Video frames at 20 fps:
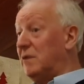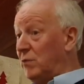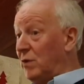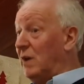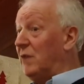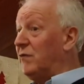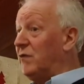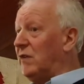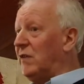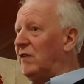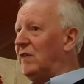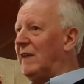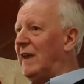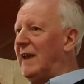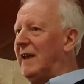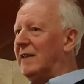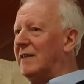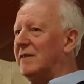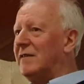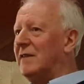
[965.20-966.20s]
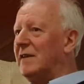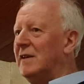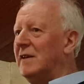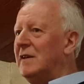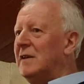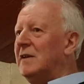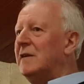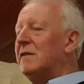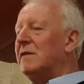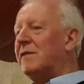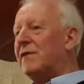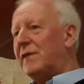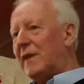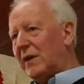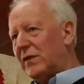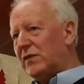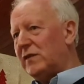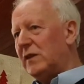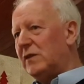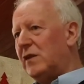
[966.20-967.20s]
in the way I've just said.
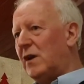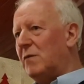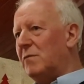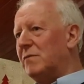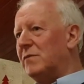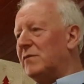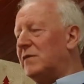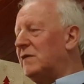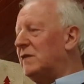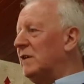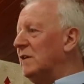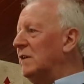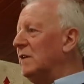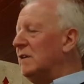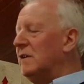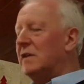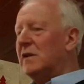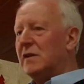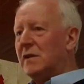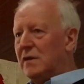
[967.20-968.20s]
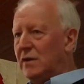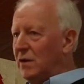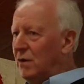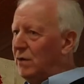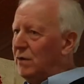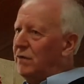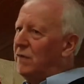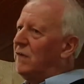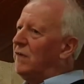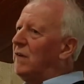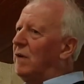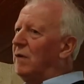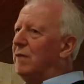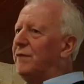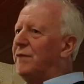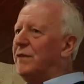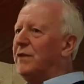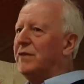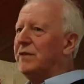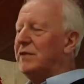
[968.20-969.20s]
Freshly dunned, not
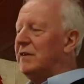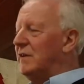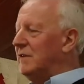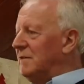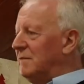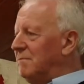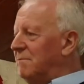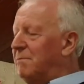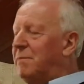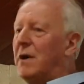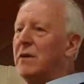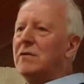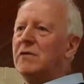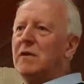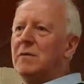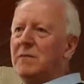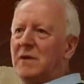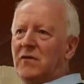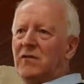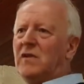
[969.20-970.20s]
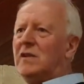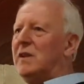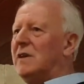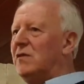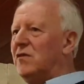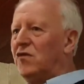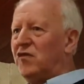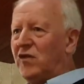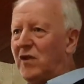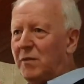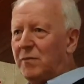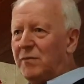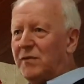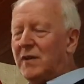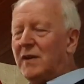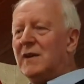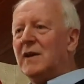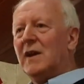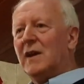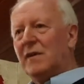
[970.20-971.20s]
sulphured, bunged immediately and
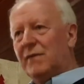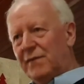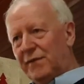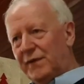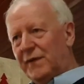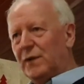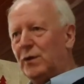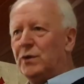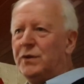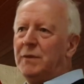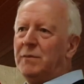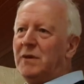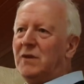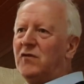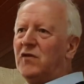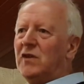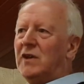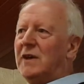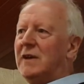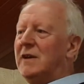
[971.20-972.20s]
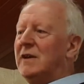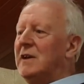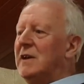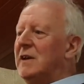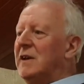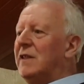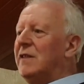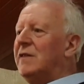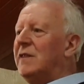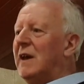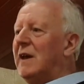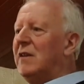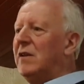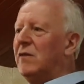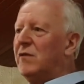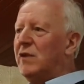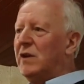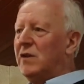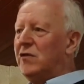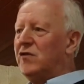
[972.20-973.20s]
shipped and filled immediately. Then
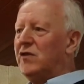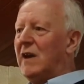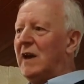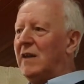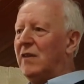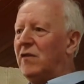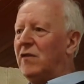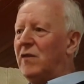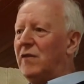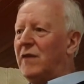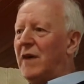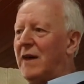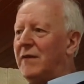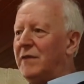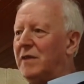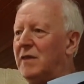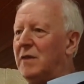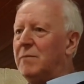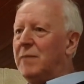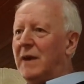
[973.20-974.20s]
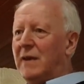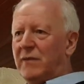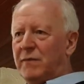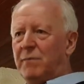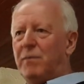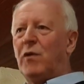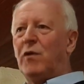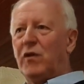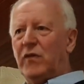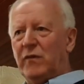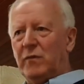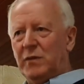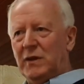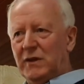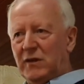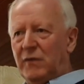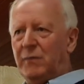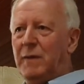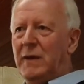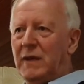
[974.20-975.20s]
you've got a chance of having the best possible
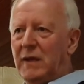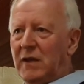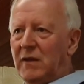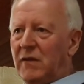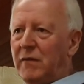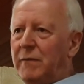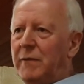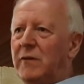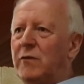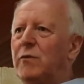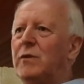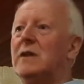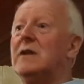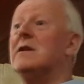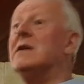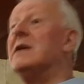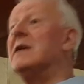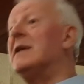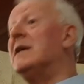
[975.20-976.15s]
experience between